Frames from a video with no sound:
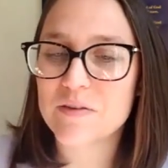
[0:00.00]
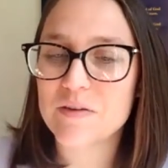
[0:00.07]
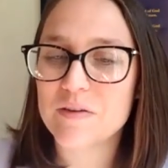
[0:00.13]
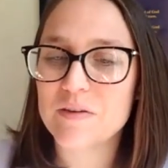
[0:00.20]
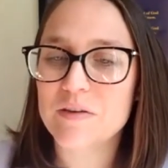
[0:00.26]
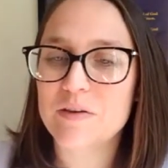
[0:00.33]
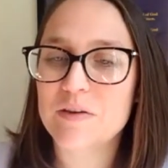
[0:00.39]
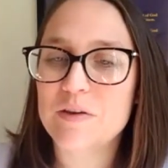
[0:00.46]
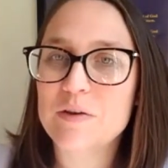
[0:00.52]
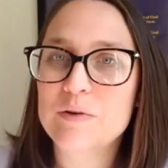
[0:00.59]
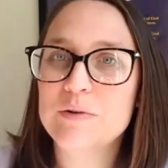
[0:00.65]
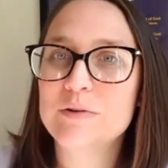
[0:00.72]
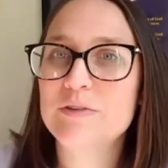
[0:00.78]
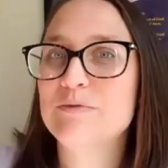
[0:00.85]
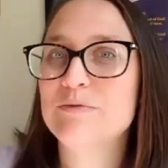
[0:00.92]

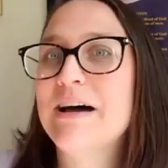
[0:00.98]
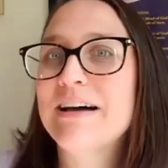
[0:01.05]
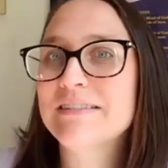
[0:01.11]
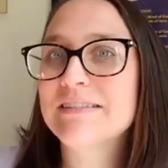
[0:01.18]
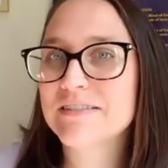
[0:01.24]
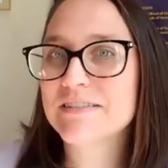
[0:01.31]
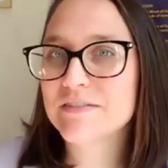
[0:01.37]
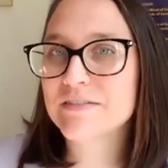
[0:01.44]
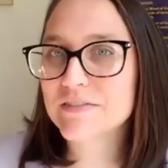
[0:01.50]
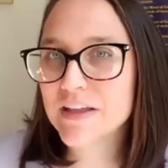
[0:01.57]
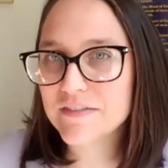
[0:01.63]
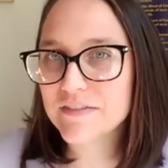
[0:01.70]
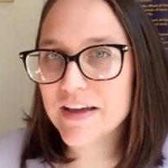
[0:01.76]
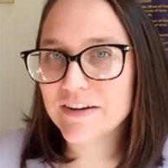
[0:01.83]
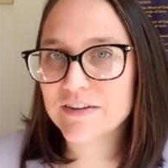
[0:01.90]
huge, massive
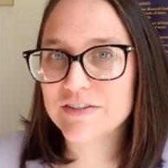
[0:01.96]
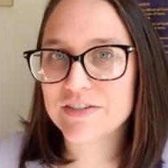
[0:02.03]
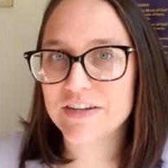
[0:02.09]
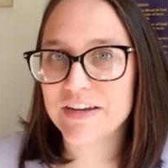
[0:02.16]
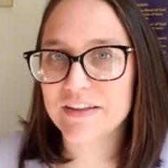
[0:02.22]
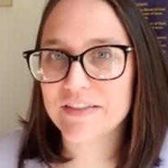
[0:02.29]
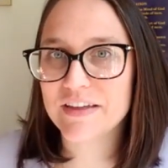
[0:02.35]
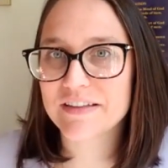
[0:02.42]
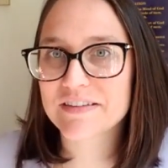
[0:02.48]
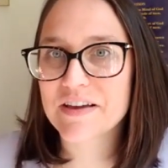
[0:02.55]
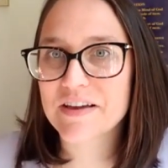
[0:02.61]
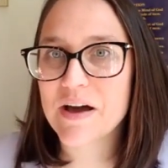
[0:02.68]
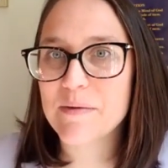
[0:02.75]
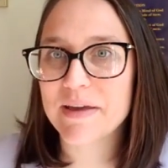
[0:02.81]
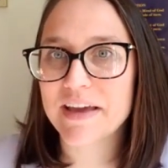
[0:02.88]
love energy that's
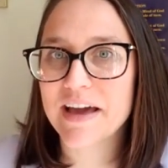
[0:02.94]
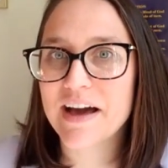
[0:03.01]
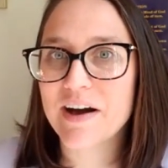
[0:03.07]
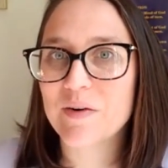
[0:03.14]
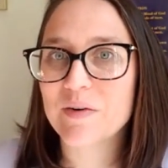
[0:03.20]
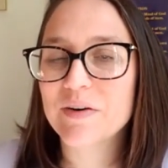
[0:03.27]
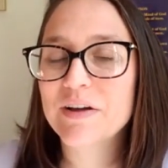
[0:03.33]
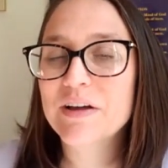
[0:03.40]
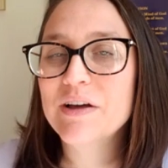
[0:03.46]
coming out,